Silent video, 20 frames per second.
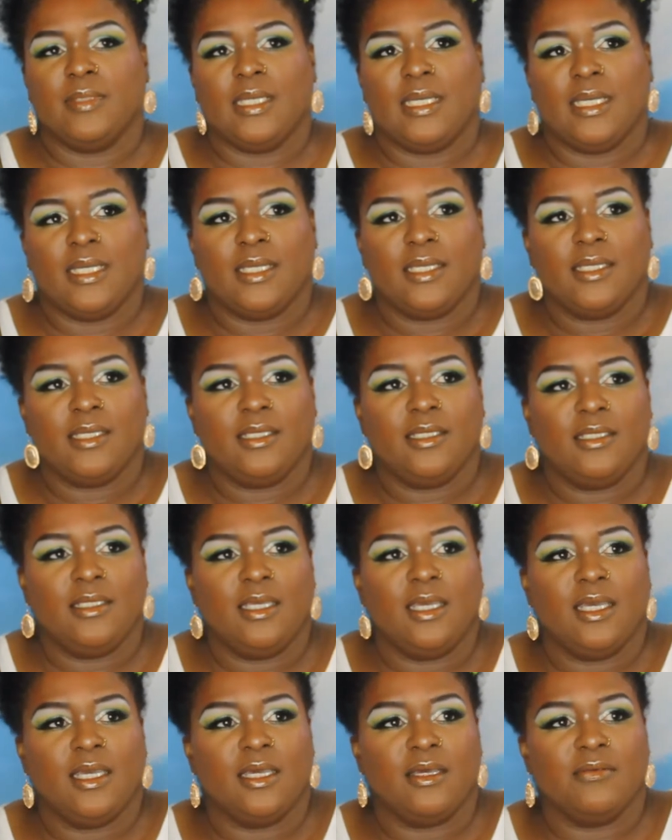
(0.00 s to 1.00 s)
I
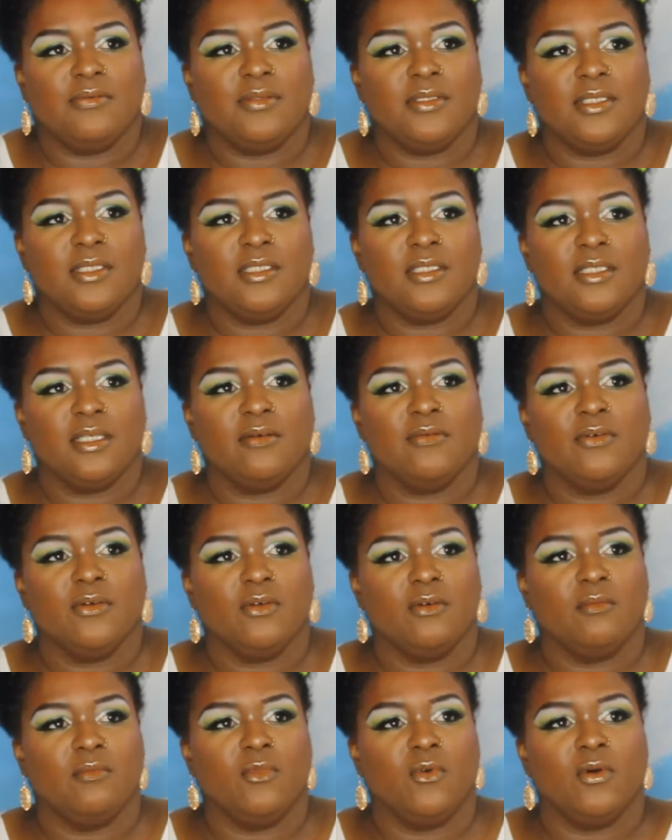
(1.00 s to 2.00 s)
have
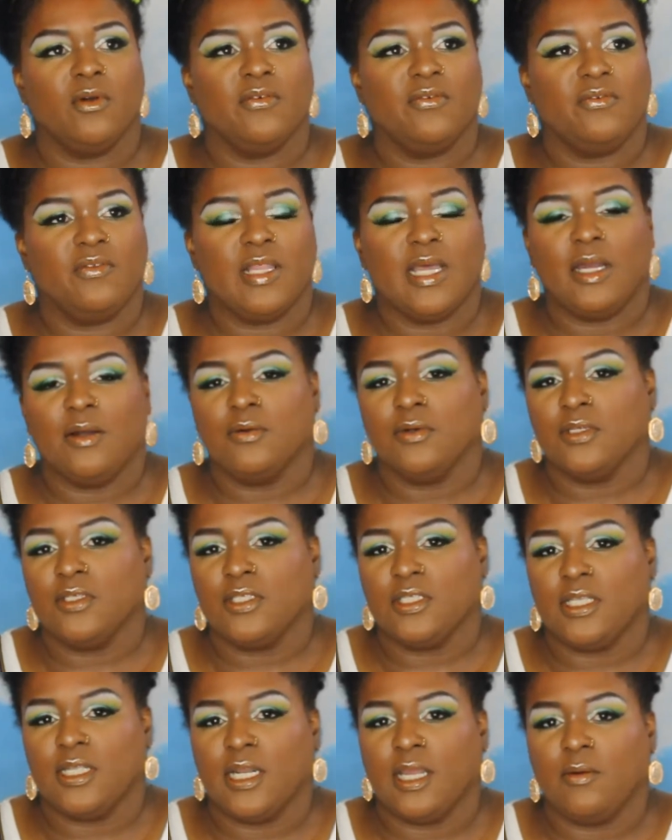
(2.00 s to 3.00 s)
several more
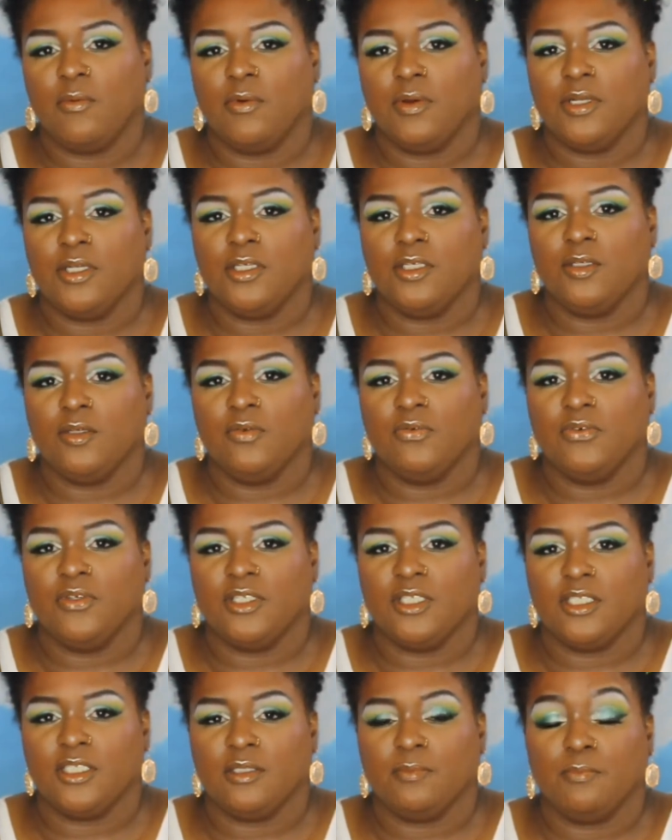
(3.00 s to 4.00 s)
flowers that I want to do for
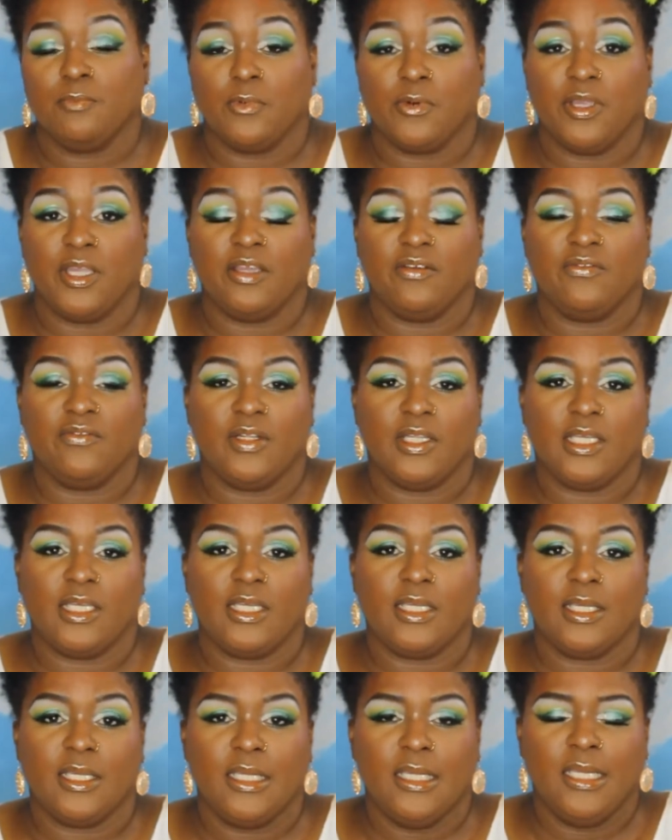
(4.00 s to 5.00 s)
this spring
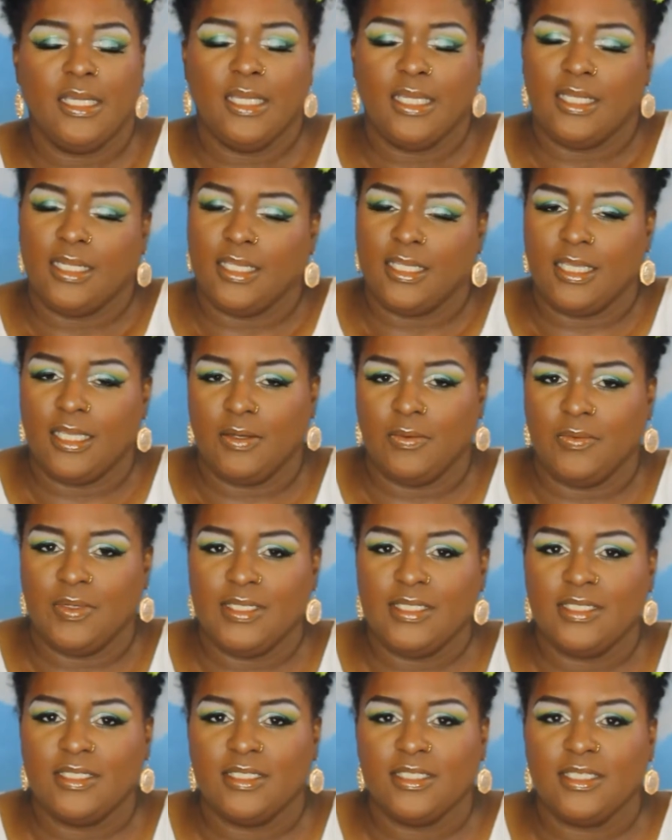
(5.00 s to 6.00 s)
fling, and I can't
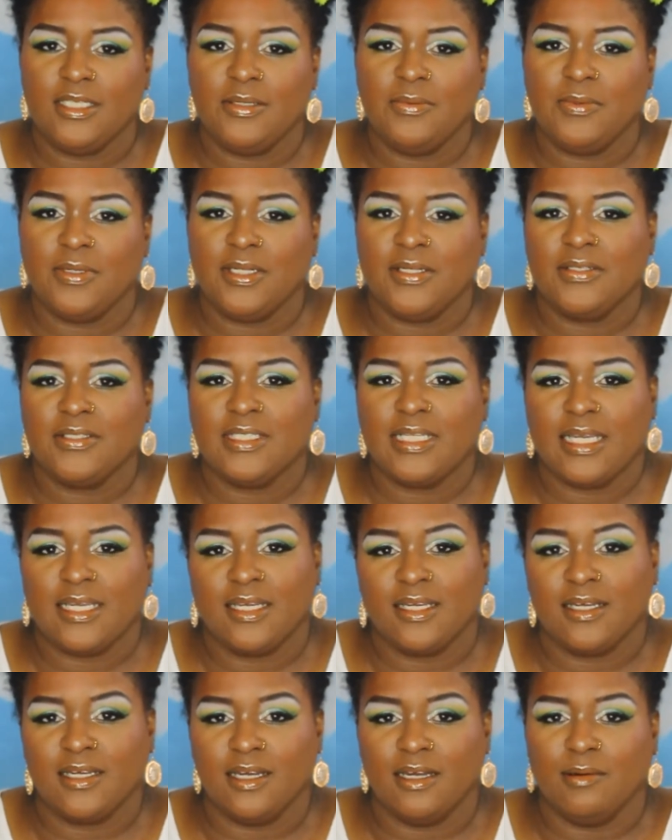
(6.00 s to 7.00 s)
wait to see what else I
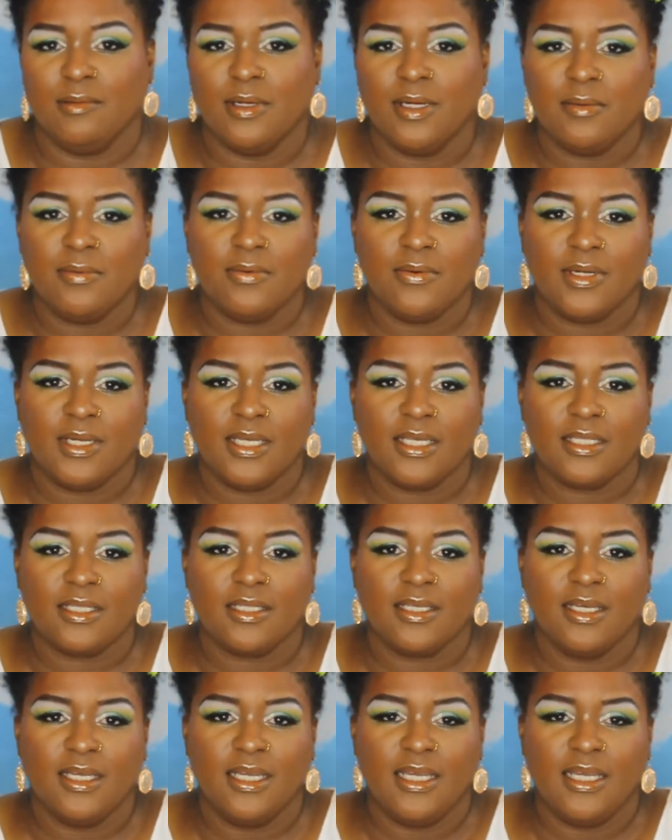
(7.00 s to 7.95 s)
can come up with.